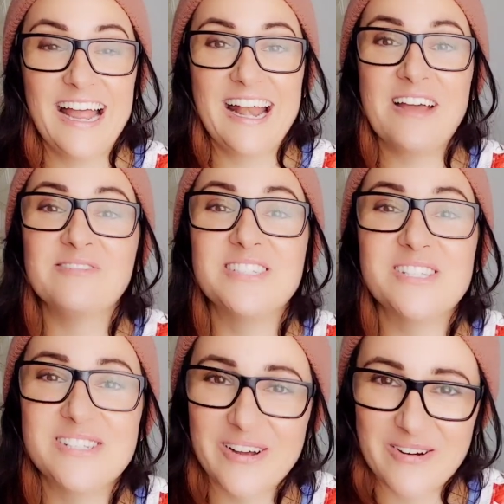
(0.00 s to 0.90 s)
And I'm
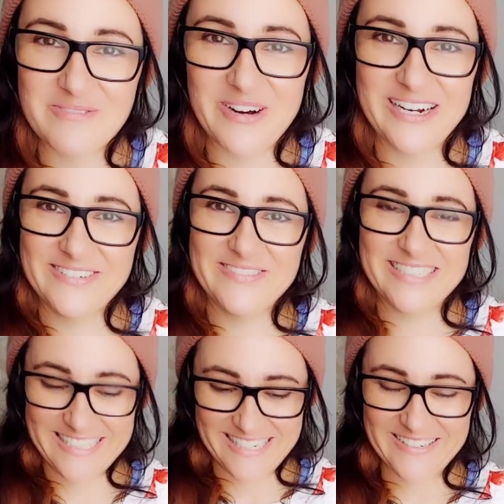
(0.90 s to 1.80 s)
so proud of
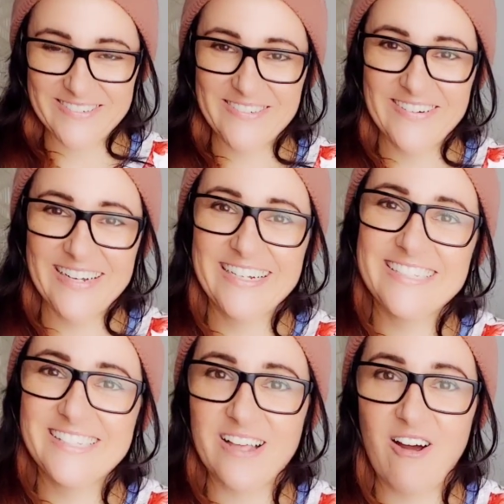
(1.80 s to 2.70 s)
myself.
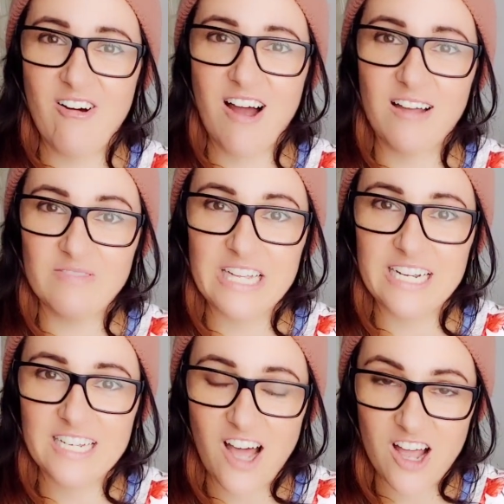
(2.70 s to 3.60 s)
So I'm
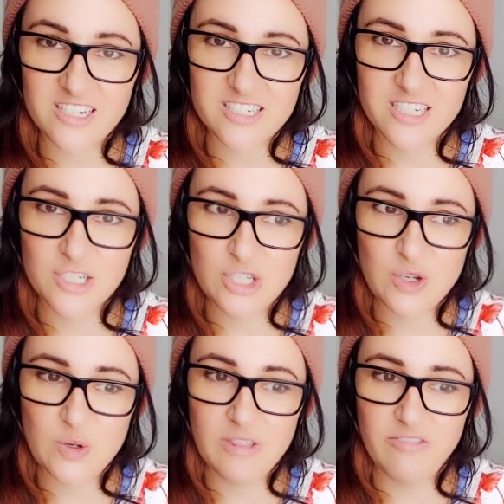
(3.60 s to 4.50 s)
gonna cut
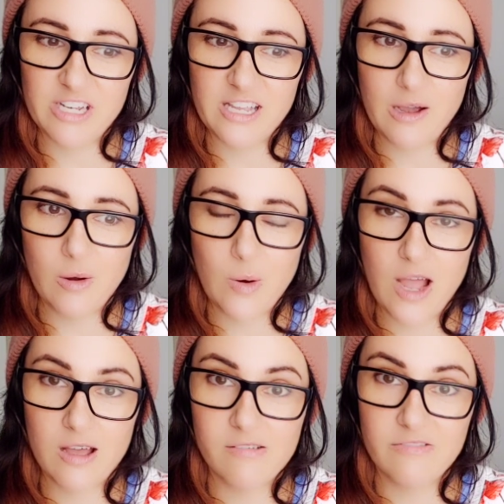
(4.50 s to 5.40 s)
to the video
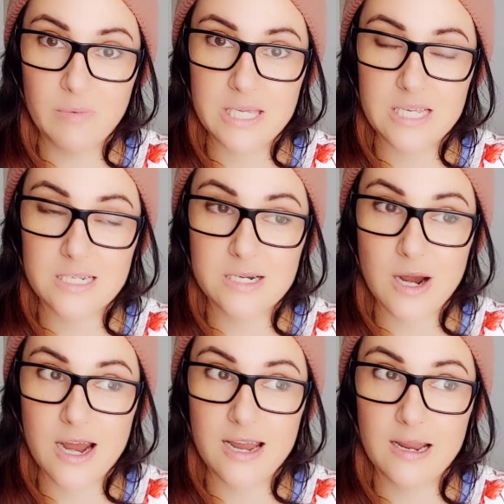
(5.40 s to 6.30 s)
of me
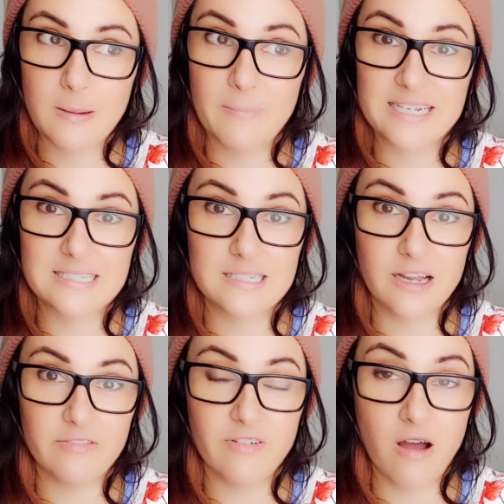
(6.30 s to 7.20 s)
trying my
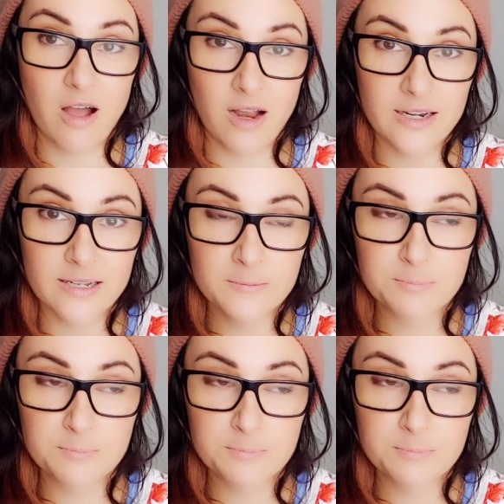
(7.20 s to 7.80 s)
stuff on